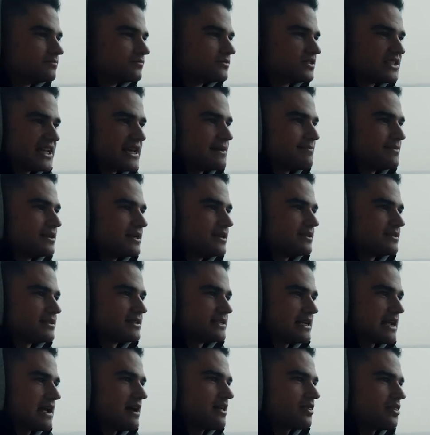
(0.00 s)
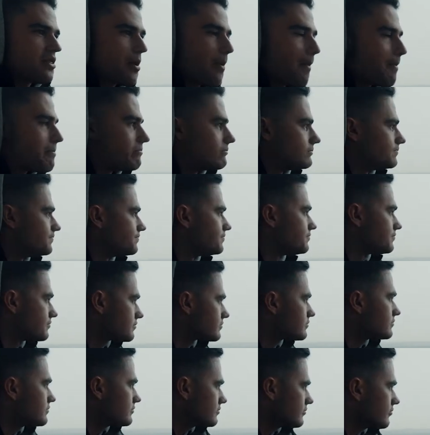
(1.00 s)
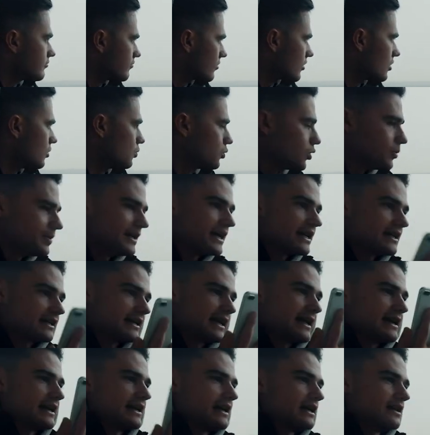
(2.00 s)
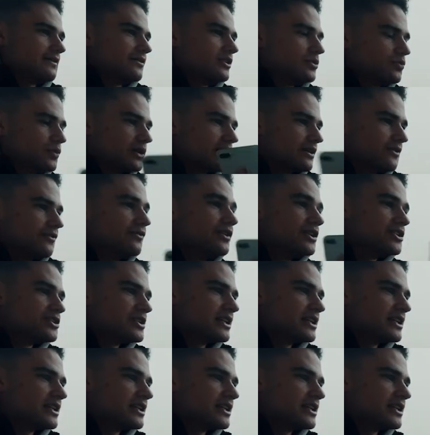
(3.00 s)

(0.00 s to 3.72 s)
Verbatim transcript: 10 minutes south, we'll be able to get out of it and we can fish